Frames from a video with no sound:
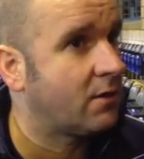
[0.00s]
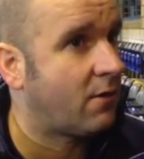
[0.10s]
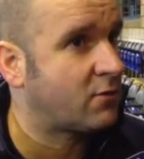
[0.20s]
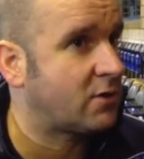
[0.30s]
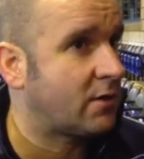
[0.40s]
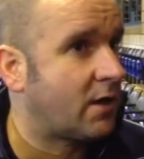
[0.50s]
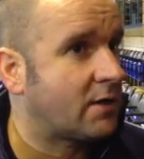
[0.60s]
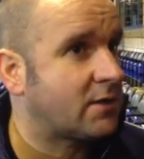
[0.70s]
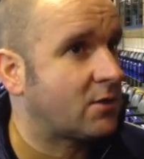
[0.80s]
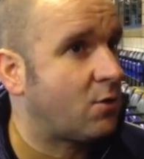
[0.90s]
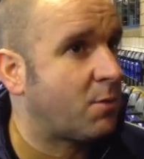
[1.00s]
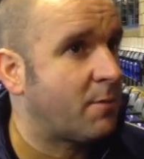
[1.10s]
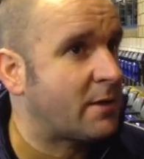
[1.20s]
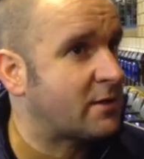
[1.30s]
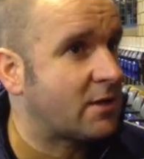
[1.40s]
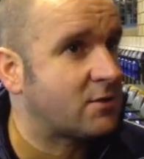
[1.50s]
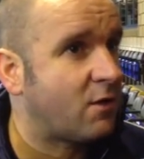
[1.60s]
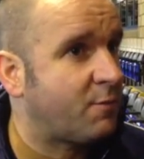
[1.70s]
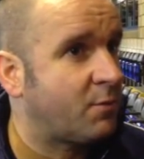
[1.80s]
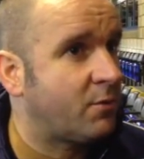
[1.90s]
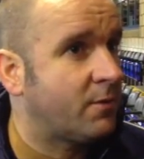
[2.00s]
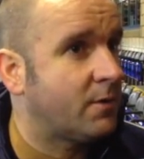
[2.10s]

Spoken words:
Obviously, guys had a couple of men sent off, but